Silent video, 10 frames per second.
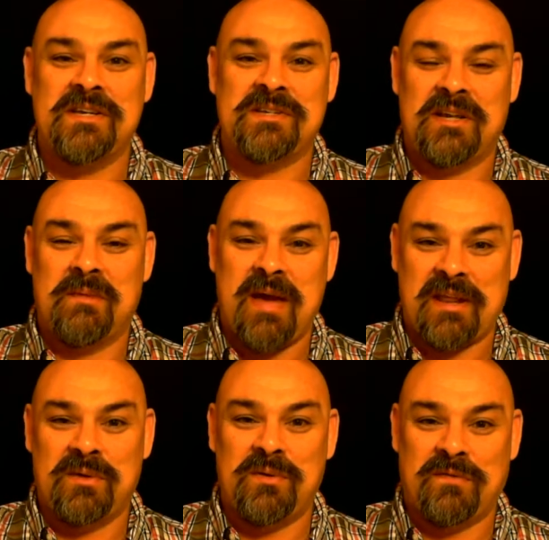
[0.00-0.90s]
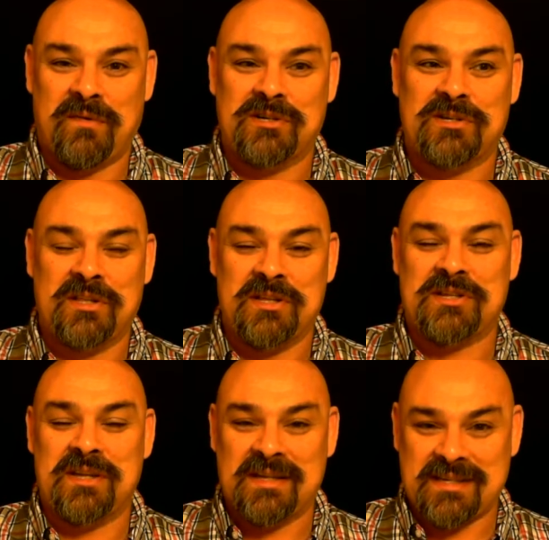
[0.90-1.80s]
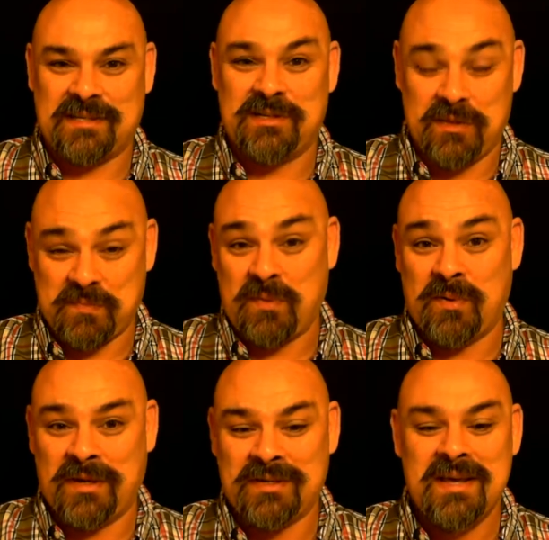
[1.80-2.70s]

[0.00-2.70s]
cinematic universe to this point,